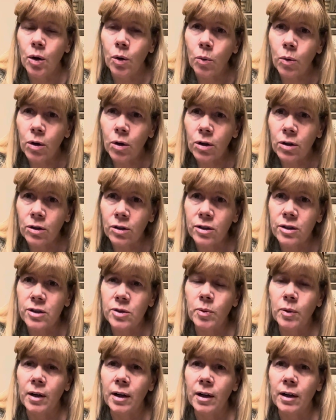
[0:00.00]

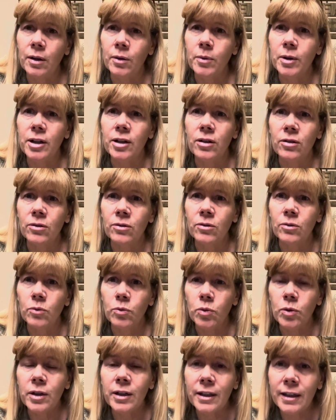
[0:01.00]
worlds where we don't
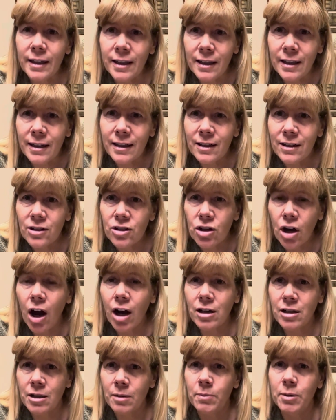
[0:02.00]
really
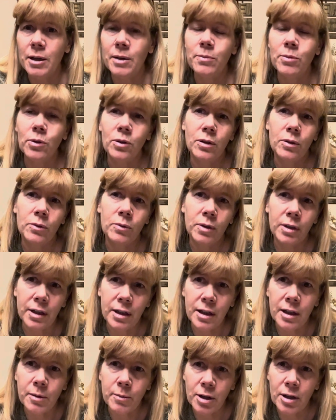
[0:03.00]
talk to people or really
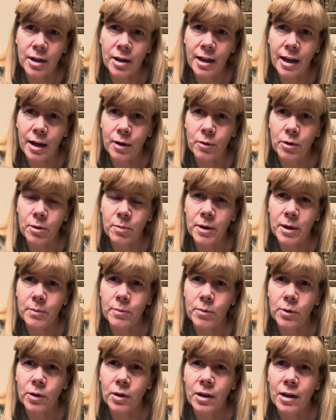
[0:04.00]
communicate with
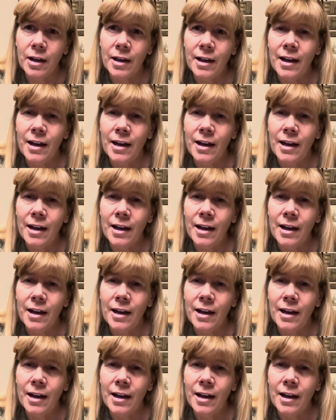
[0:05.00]
people.